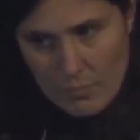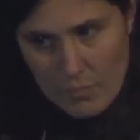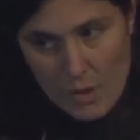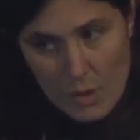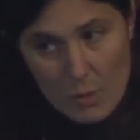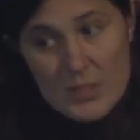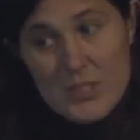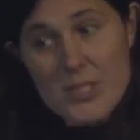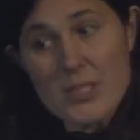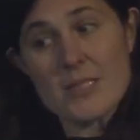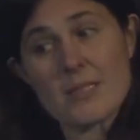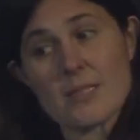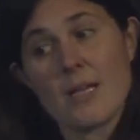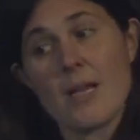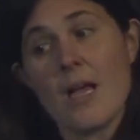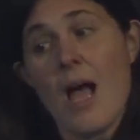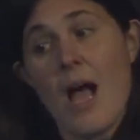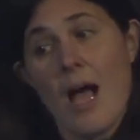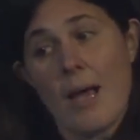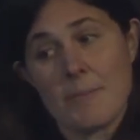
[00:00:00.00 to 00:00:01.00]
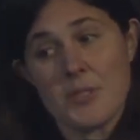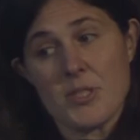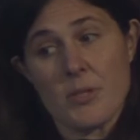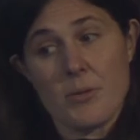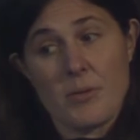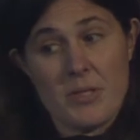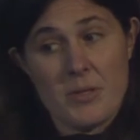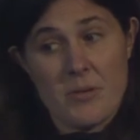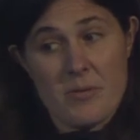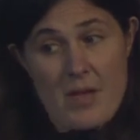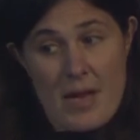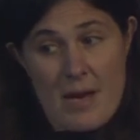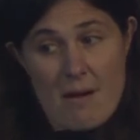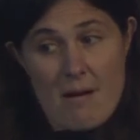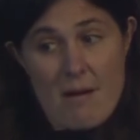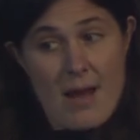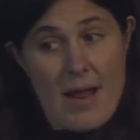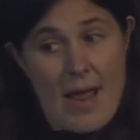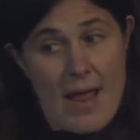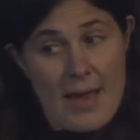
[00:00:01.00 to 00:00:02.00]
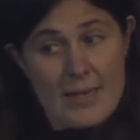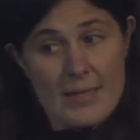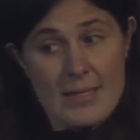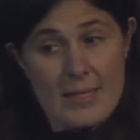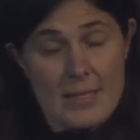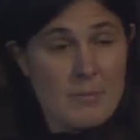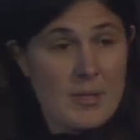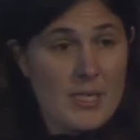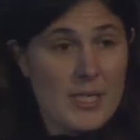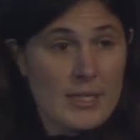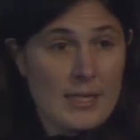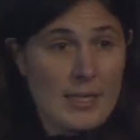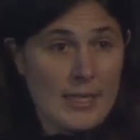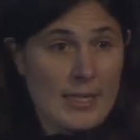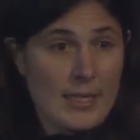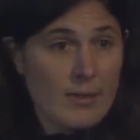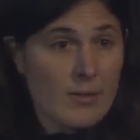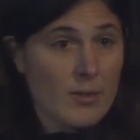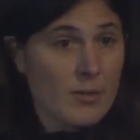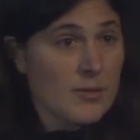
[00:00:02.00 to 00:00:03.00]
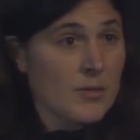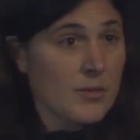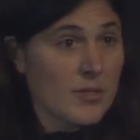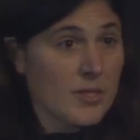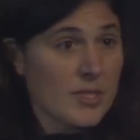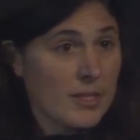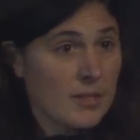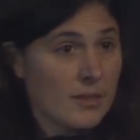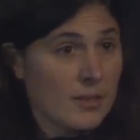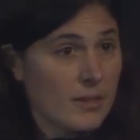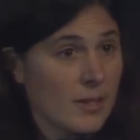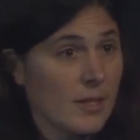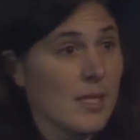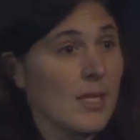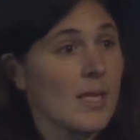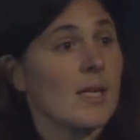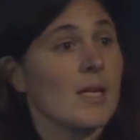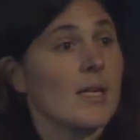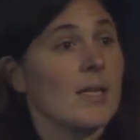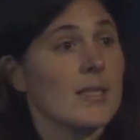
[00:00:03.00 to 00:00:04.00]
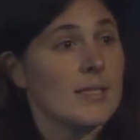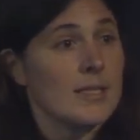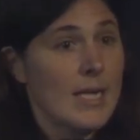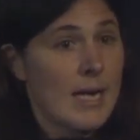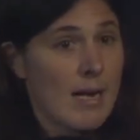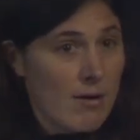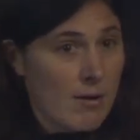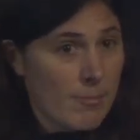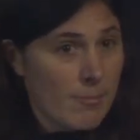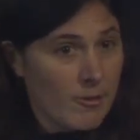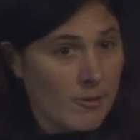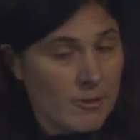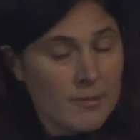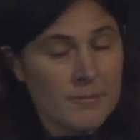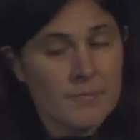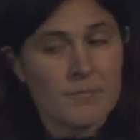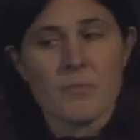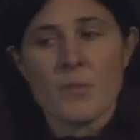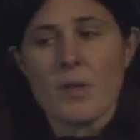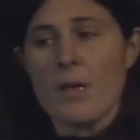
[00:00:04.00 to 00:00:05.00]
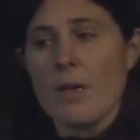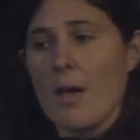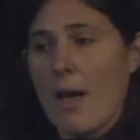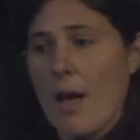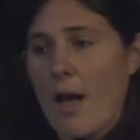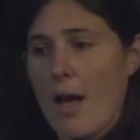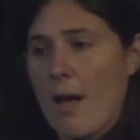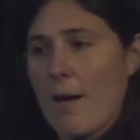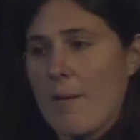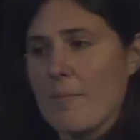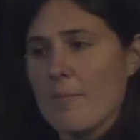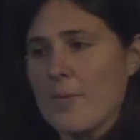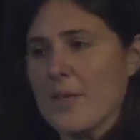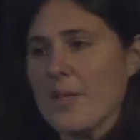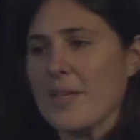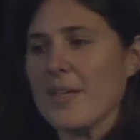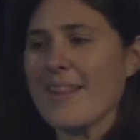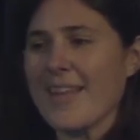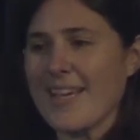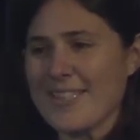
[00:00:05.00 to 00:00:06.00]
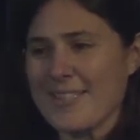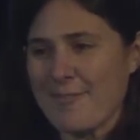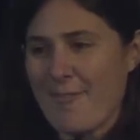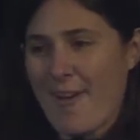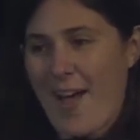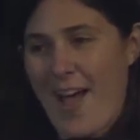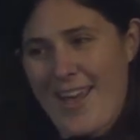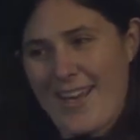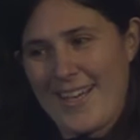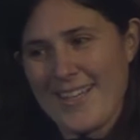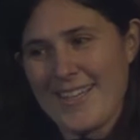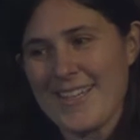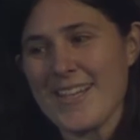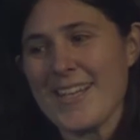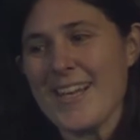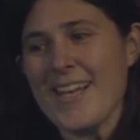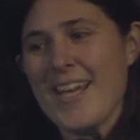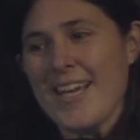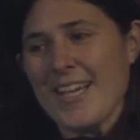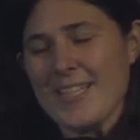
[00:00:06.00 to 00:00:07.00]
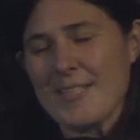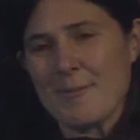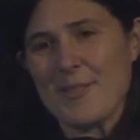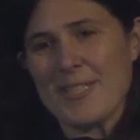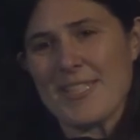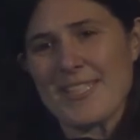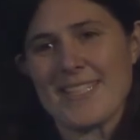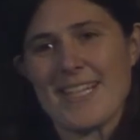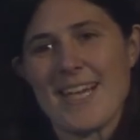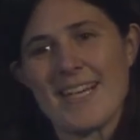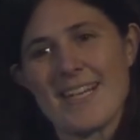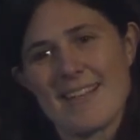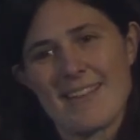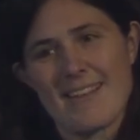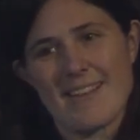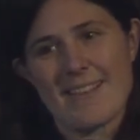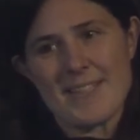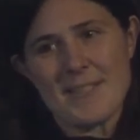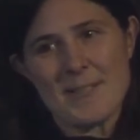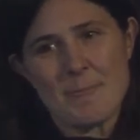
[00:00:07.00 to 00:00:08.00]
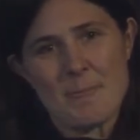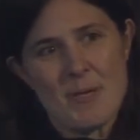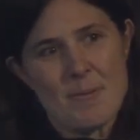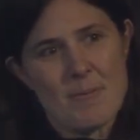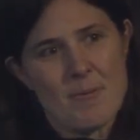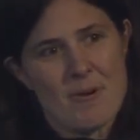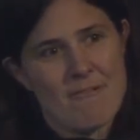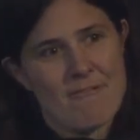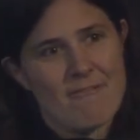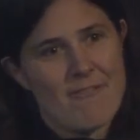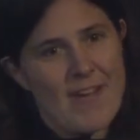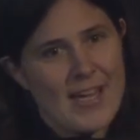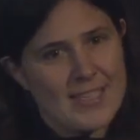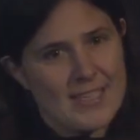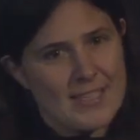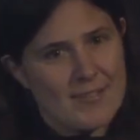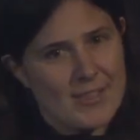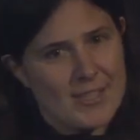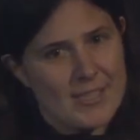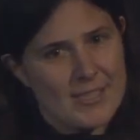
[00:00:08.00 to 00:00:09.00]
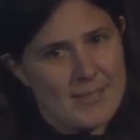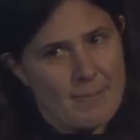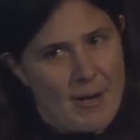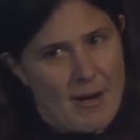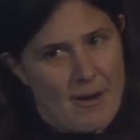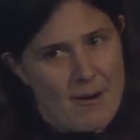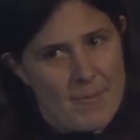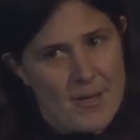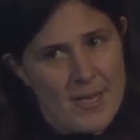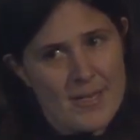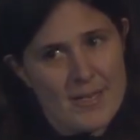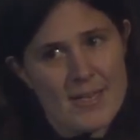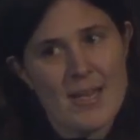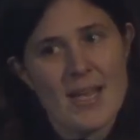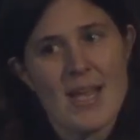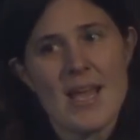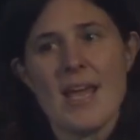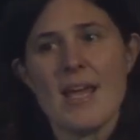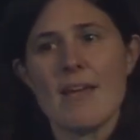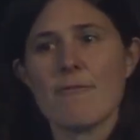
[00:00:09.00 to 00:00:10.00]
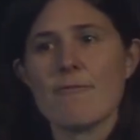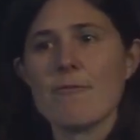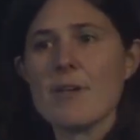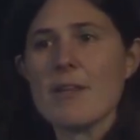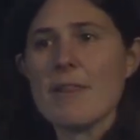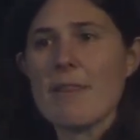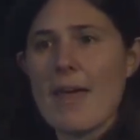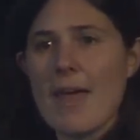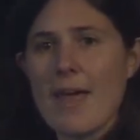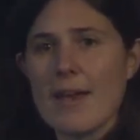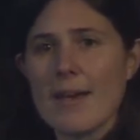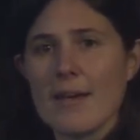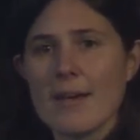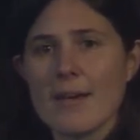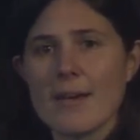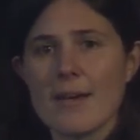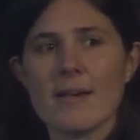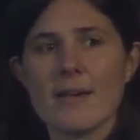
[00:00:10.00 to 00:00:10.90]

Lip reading: which is, I'm showing you there, and admittedly, those are still terrible. That's fine, because we decided that this would be a more effective experiment if we then